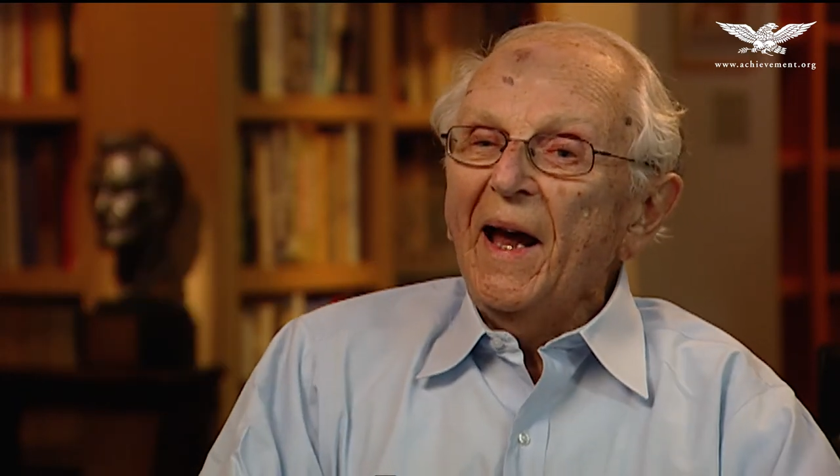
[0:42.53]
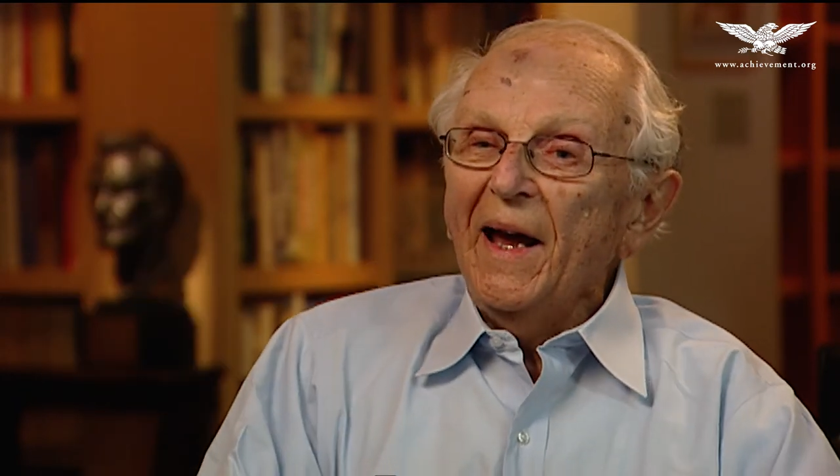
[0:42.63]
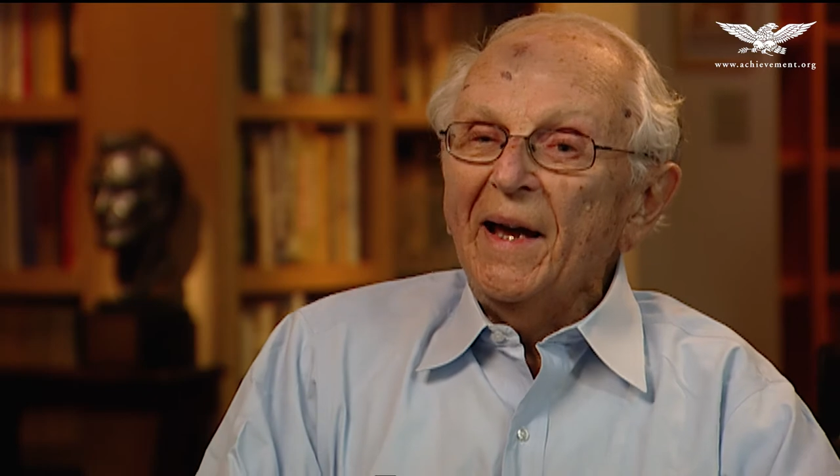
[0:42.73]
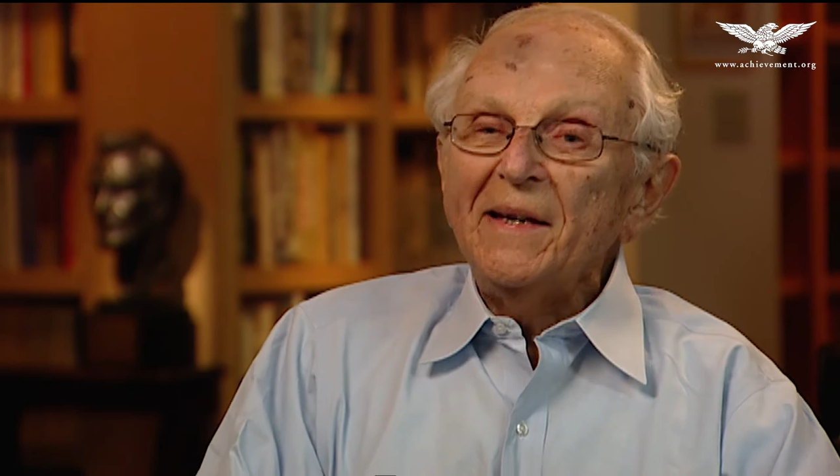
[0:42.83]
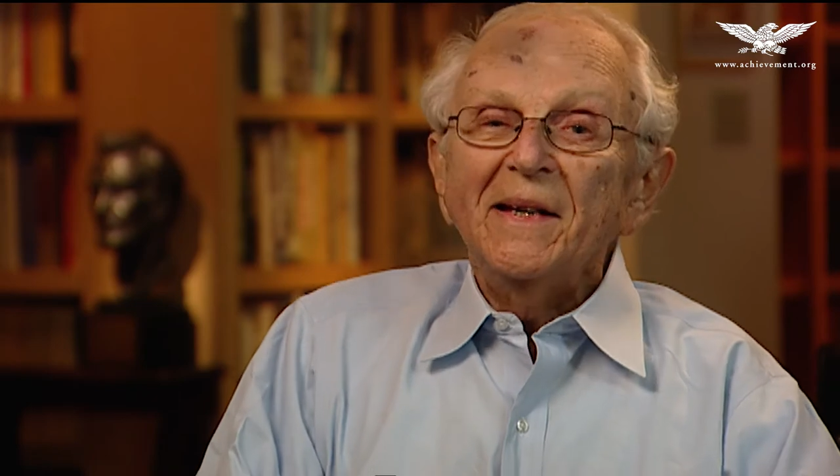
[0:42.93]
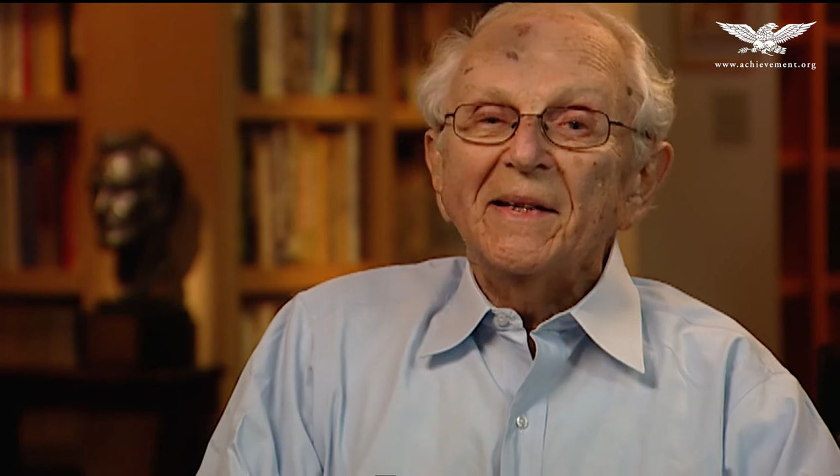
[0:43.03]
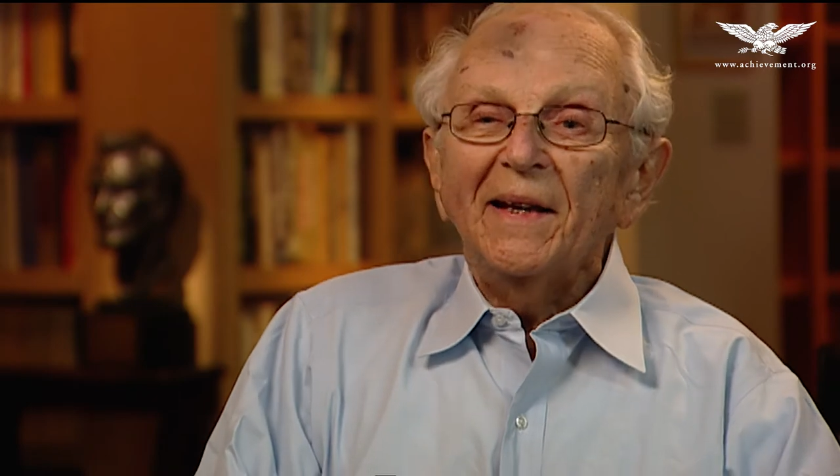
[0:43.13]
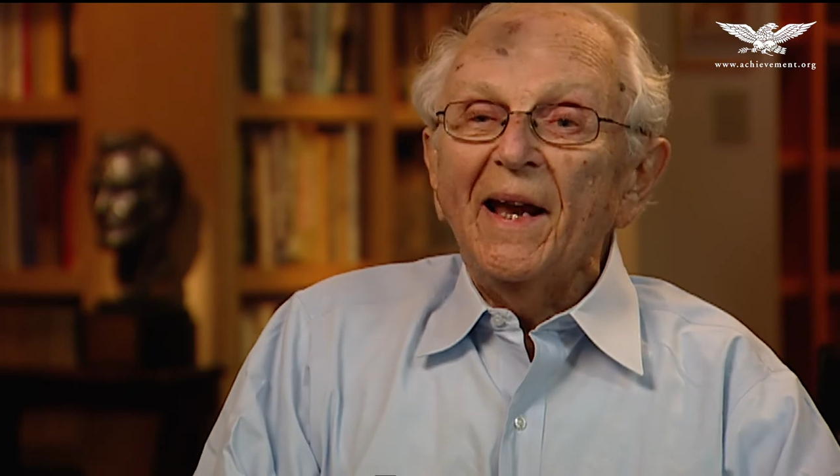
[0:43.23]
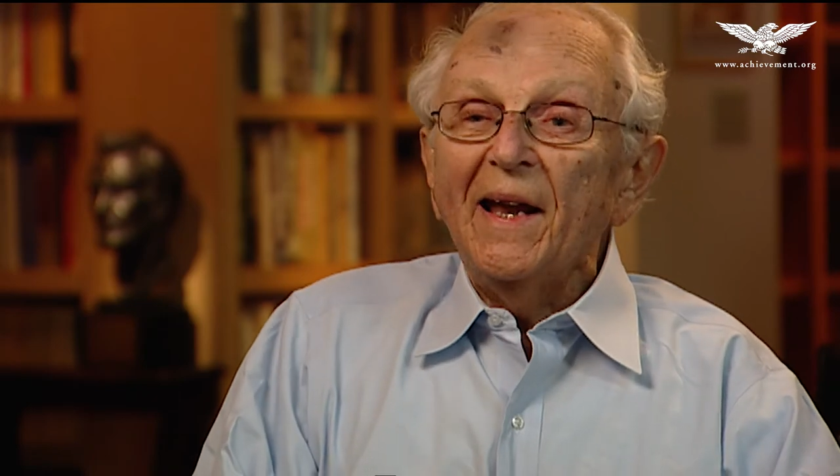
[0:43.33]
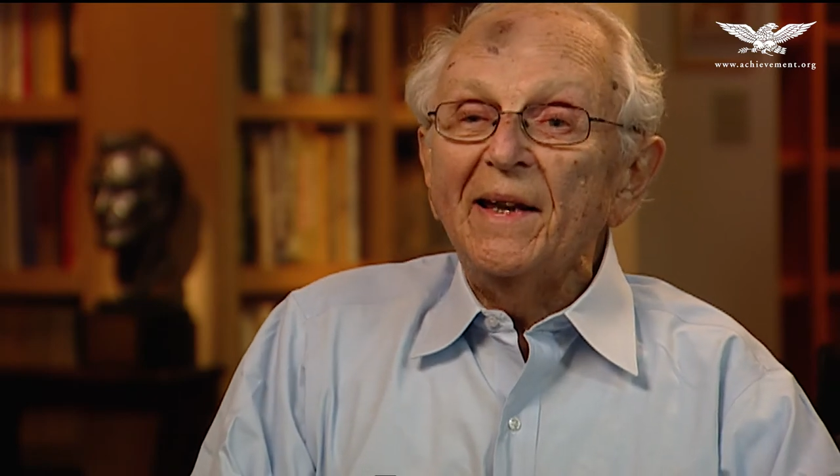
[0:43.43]
and,
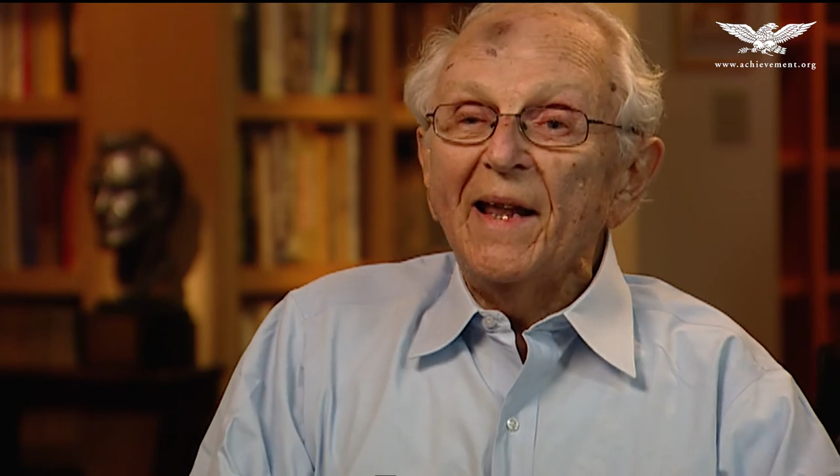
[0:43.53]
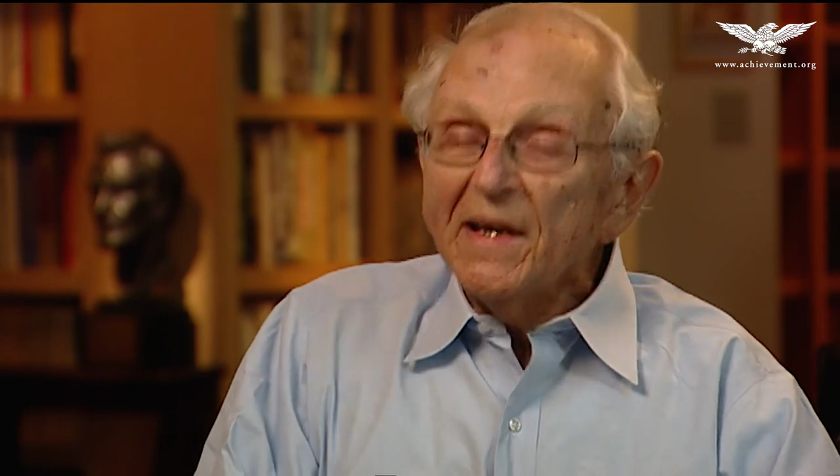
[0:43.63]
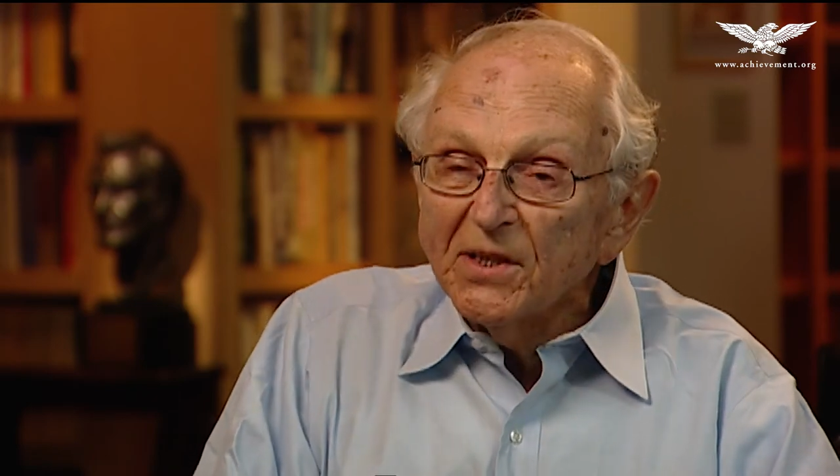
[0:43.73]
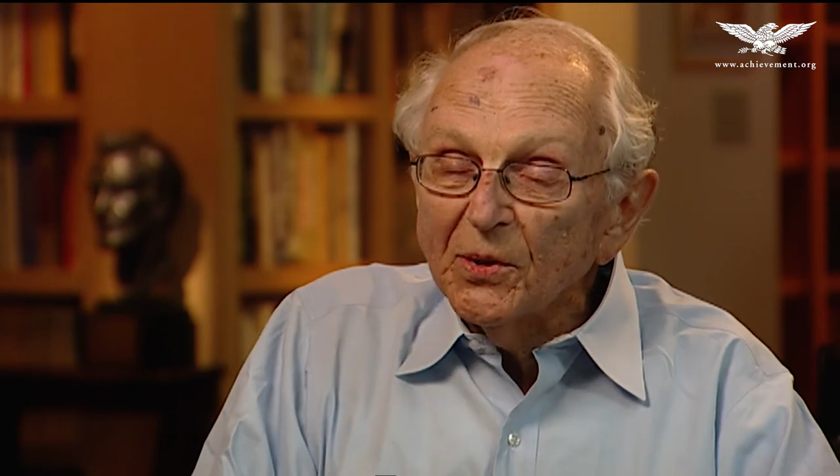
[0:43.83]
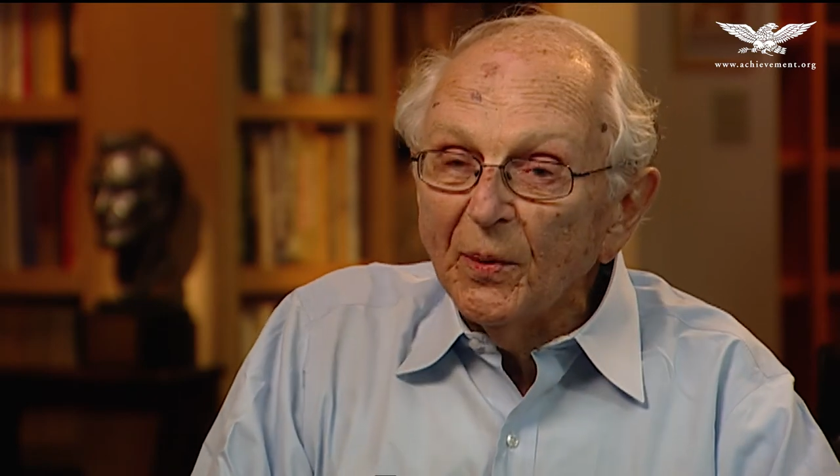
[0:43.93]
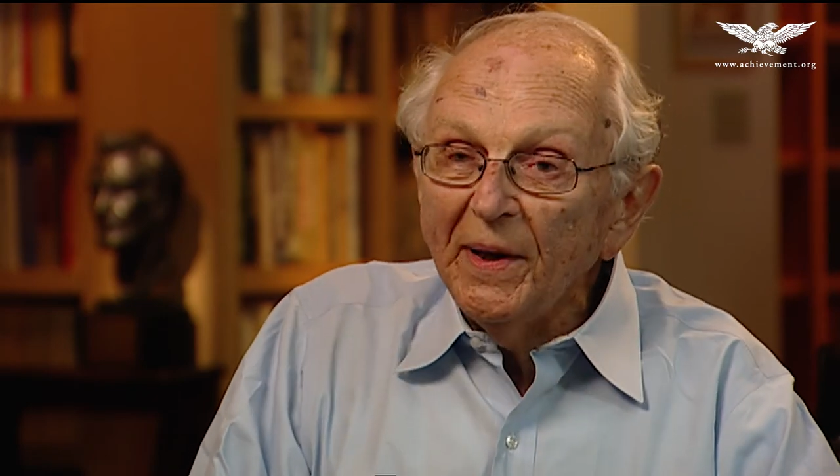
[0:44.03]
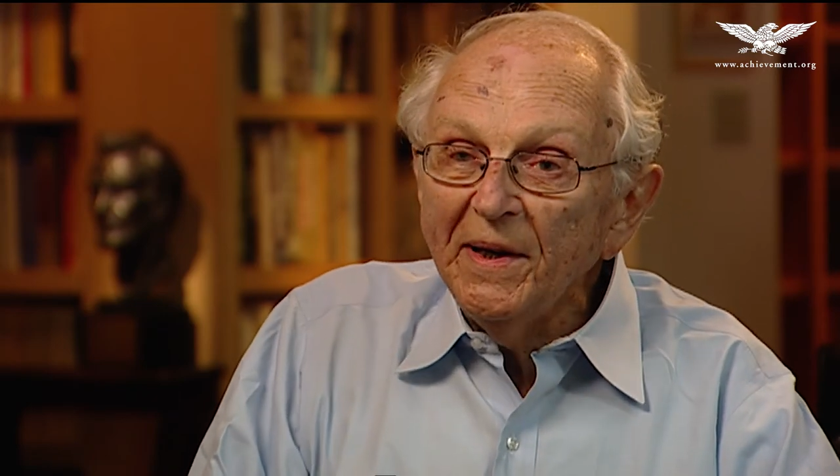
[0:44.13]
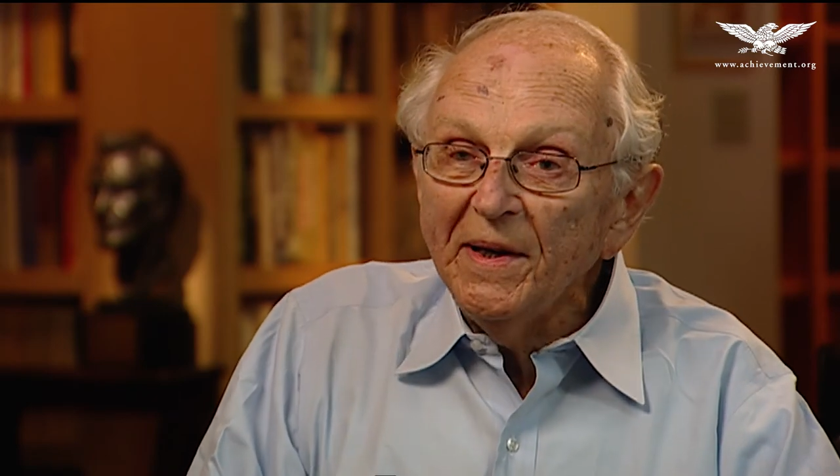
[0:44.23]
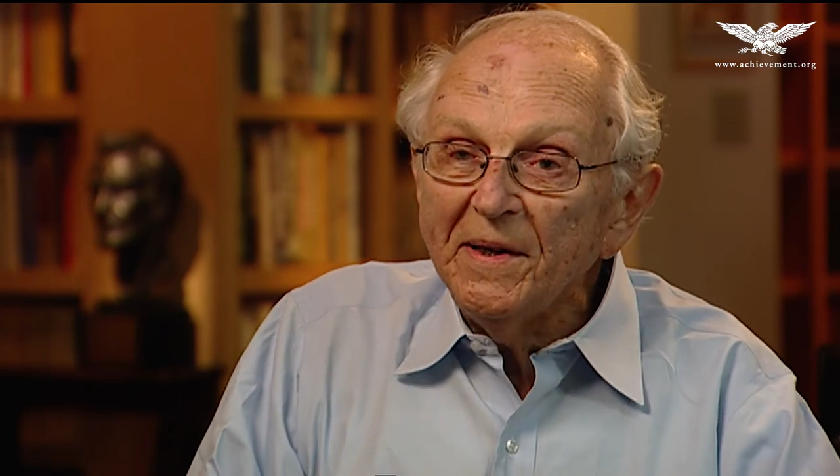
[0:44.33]
and that's the way it